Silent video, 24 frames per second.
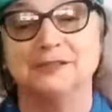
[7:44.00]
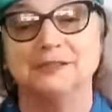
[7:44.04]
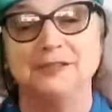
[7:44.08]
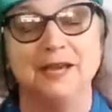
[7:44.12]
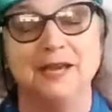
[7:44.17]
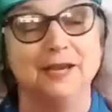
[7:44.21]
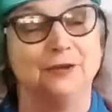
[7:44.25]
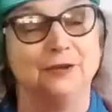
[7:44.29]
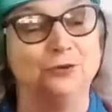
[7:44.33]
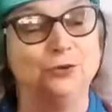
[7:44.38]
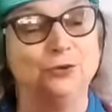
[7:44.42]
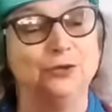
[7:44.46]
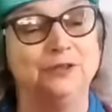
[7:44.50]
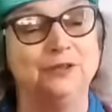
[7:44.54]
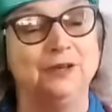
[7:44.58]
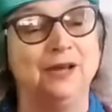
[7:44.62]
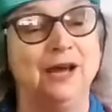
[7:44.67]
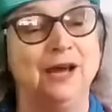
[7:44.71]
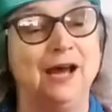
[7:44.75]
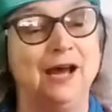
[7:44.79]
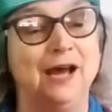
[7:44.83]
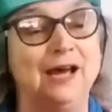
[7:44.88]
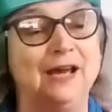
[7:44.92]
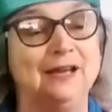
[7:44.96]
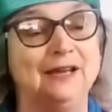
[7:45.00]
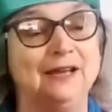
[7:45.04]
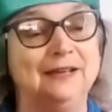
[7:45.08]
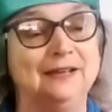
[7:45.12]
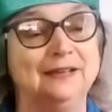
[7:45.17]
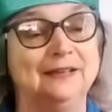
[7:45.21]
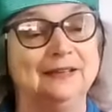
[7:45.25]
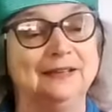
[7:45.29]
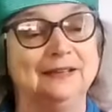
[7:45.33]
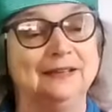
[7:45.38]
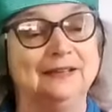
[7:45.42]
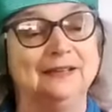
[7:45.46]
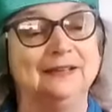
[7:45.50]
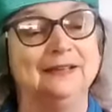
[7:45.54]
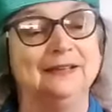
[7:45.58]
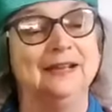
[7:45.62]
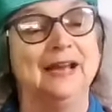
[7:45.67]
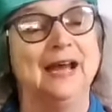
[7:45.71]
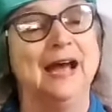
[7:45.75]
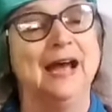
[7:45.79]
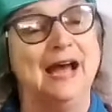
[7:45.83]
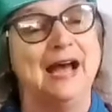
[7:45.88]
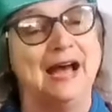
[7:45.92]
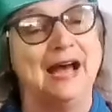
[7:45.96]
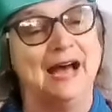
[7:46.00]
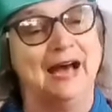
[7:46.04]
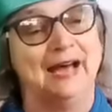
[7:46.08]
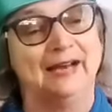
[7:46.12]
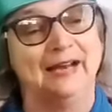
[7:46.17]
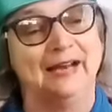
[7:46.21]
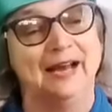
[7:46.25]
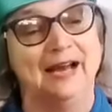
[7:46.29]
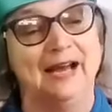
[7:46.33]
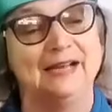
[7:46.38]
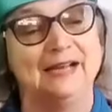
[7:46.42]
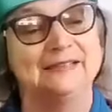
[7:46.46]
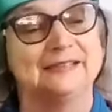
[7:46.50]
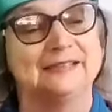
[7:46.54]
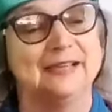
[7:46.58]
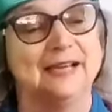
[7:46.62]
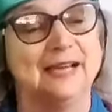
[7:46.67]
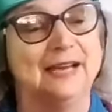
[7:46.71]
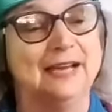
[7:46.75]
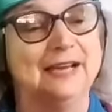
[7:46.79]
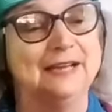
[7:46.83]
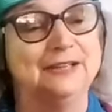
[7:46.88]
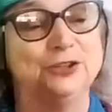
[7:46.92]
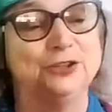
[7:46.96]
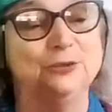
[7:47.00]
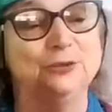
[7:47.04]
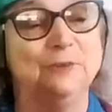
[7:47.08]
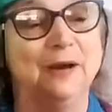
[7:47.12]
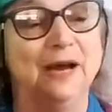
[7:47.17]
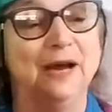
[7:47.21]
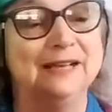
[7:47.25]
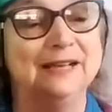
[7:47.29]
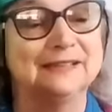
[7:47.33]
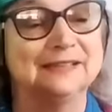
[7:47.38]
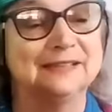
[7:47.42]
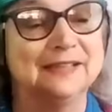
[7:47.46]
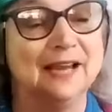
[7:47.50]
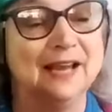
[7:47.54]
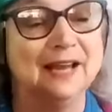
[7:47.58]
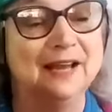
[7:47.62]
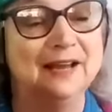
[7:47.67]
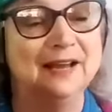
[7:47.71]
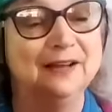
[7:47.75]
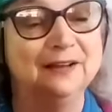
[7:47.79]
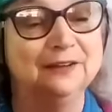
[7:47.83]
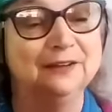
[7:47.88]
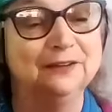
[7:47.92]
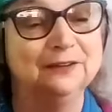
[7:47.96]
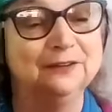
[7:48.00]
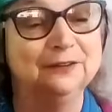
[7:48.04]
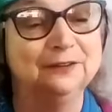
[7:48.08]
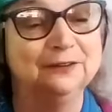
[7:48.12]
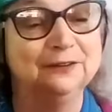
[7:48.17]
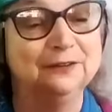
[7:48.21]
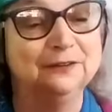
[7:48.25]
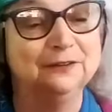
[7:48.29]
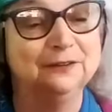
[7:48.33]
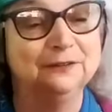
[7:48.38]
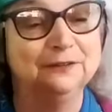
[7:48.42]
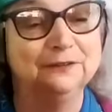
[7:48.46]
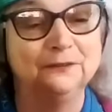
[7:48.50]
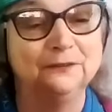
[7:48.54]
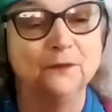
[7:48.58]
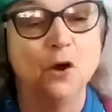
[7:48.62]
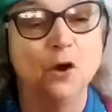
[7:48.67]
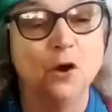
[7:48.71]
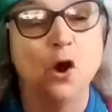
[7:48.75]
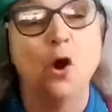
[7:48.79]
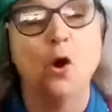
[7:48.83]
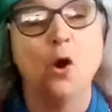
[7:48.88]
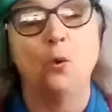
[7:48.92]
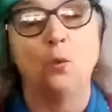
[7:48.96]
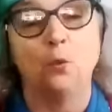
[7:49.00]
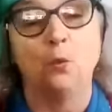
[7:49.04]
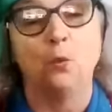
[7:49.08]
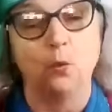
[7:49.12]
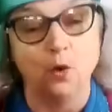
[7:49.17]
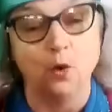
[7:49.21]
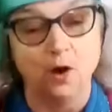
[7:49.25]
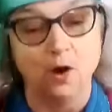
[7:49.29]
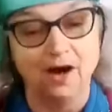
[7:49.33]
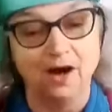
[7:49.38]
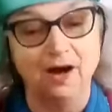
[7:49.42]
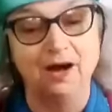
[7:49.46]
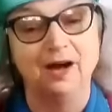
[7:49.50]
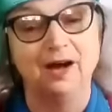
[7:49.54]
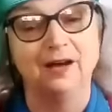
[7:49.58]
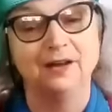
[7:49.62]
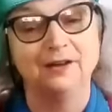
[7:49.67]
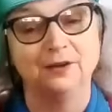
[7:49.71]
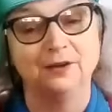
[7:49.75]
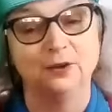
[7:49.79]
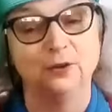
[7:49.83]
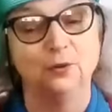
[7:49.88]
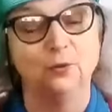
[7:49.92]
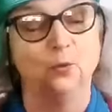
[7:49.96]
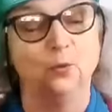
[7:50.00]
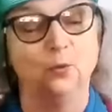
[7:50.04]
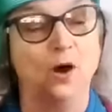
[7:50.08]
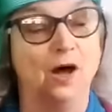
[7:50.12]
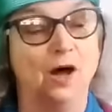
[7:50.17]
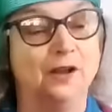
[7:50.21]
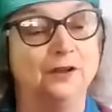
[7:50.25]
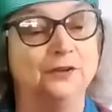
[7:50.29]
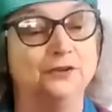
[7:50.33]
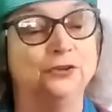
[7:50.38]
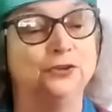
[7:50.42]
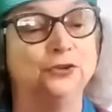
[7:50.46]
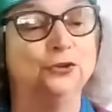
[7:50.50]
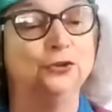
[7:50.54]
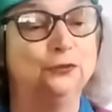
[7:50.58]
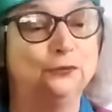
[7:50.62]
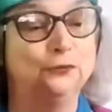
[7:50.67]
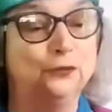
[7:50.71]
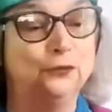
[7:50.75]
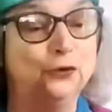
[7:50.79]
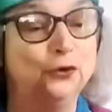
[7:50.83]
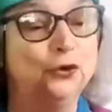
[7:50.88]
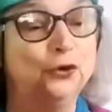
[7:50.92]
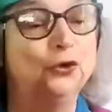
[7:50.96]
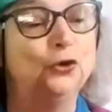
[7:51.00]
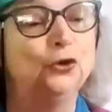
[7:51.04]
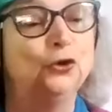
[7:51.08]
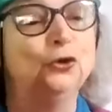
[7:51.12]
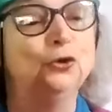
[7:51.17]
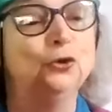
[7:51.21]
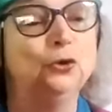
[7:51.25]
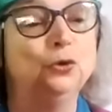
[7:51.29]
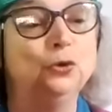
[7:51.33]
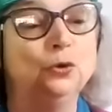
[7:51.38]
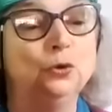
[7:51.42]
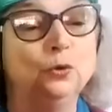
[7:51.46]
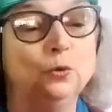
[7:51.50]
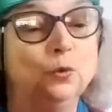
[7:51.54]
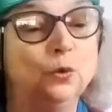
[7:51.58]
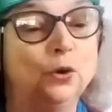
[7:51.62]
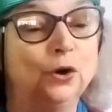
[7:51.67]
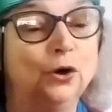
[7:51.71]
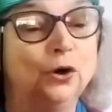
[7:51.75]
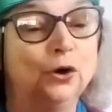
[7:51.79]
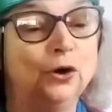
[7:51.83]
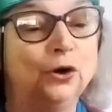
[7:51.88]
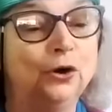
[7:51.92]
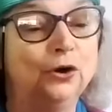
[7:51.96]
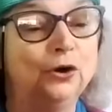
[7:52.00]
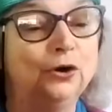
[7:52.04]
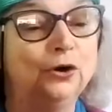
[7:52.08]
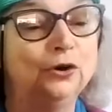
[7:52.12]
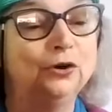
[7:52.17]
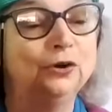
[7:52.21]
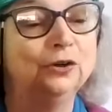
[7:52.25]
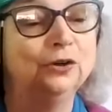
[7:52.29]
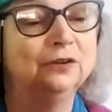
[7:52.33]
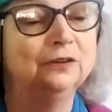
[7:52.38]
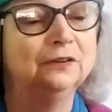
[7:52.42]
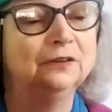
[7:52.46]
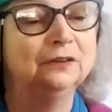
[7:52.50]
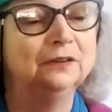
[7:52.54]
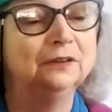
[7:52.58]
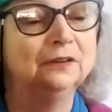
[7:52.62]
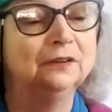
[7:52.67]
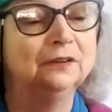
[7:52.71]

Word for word: sacred night. And I said to myself, what a wonderful world.